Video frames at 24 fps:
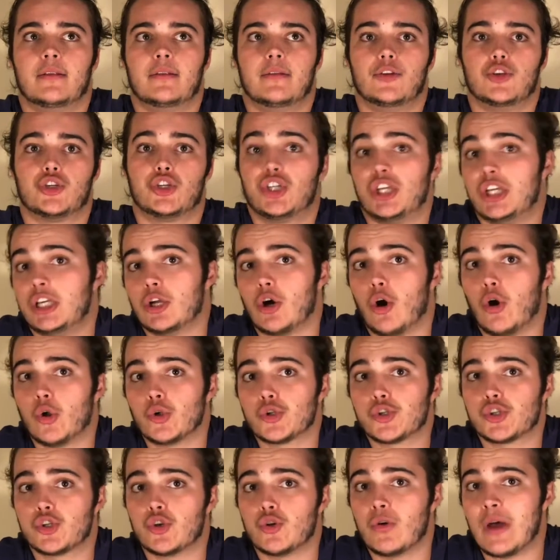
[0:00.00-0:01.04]
she
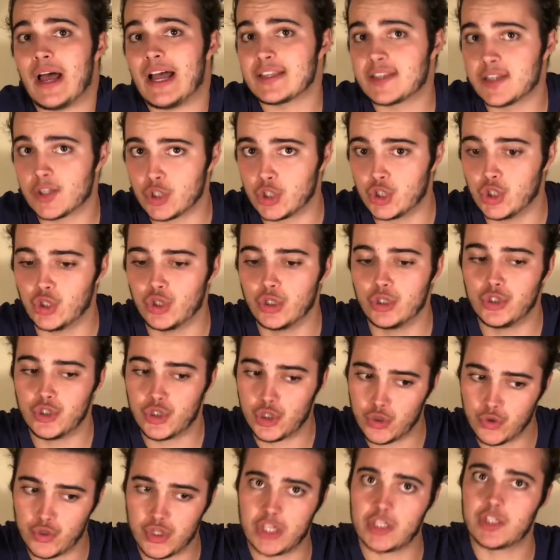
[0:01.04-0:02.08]
also has a good
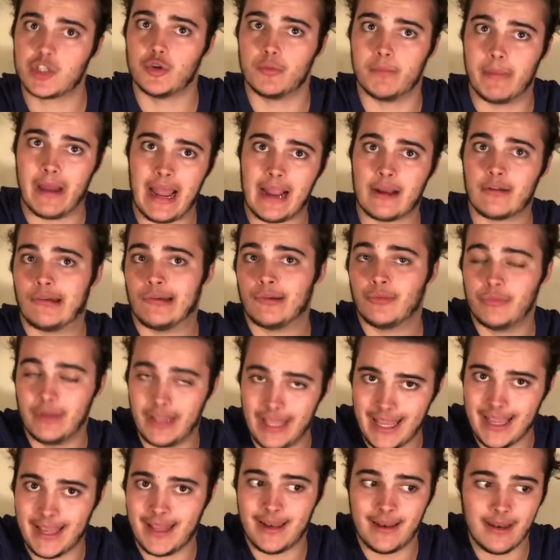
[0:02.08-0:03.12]
jiu-jitsu background
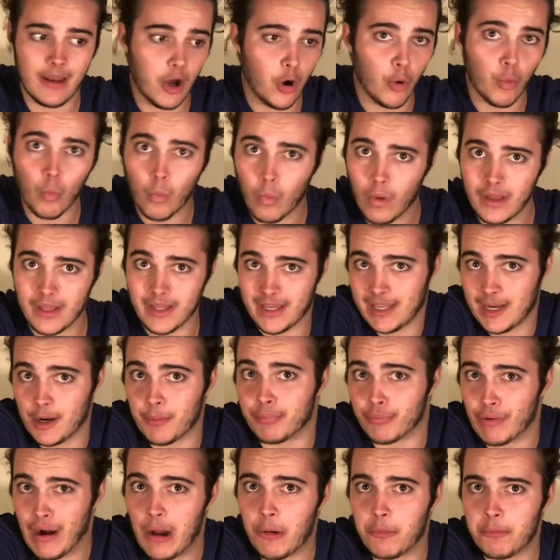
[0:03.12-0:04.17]
in a
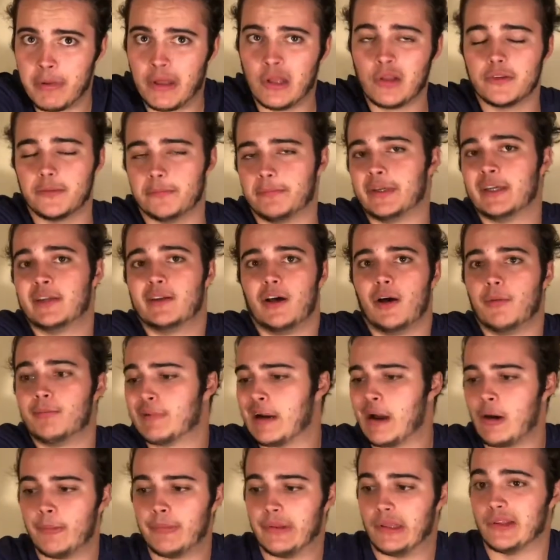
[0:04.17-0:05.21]
brown belt, but a
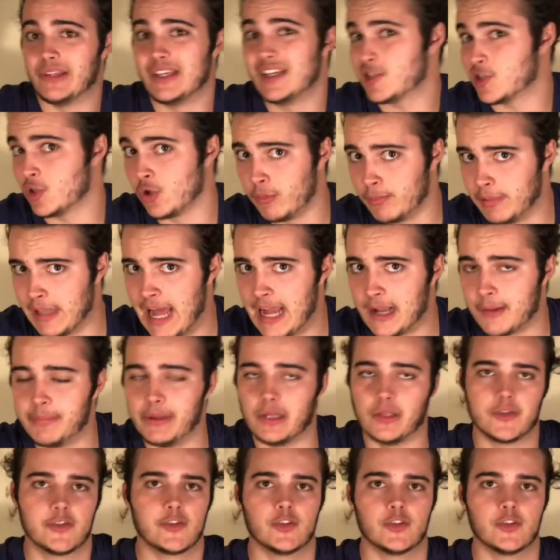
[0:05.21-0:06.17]
brown belt is no black belt.